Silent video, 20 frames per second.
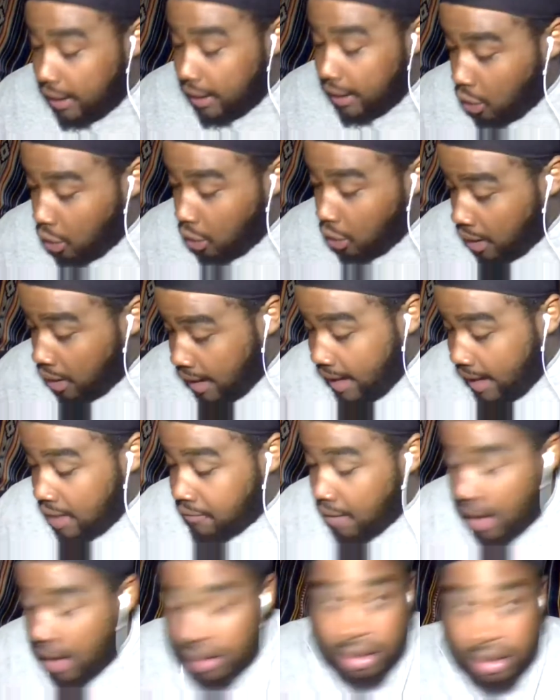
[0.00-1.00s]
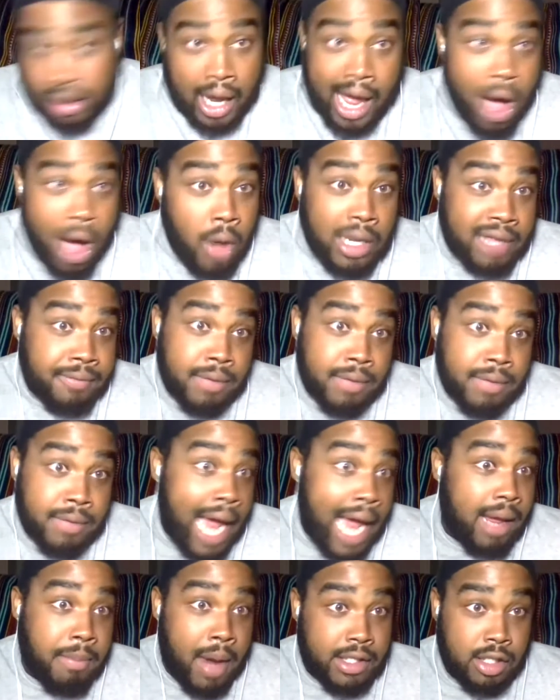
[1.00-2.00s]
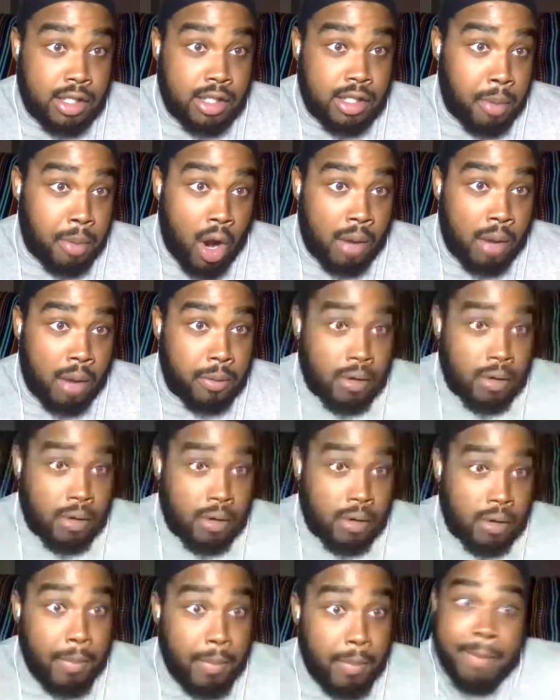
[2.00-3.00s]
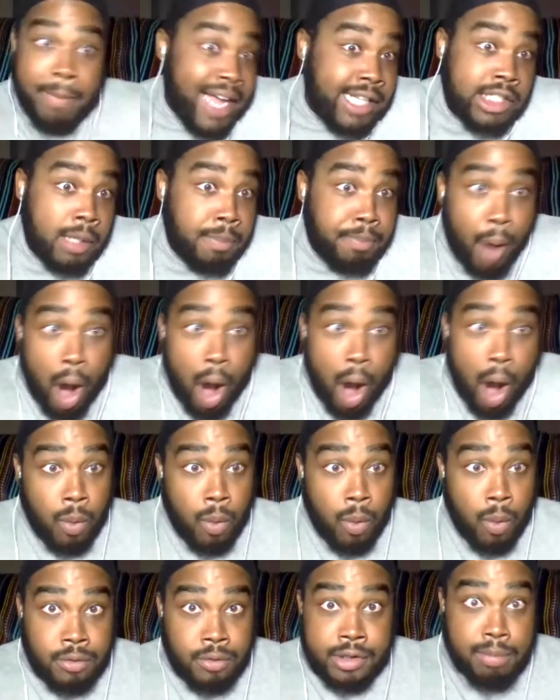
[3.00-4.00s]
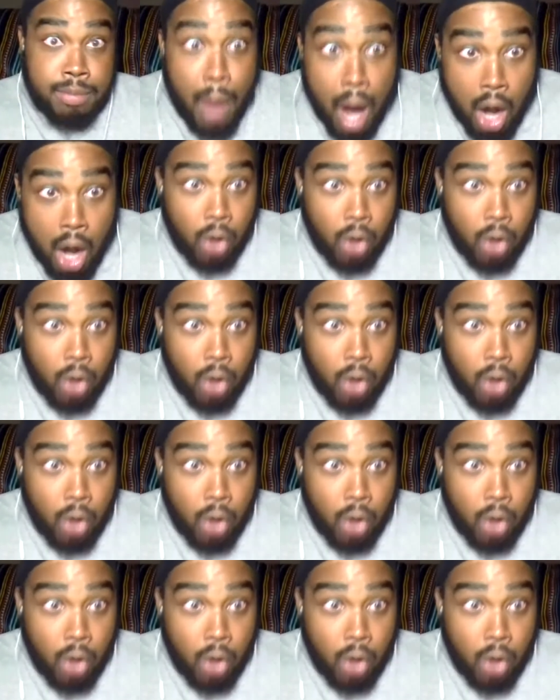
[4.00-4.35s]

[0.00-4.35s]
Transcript: I don't even like Macy Barber, but Macy Barber won't smoke.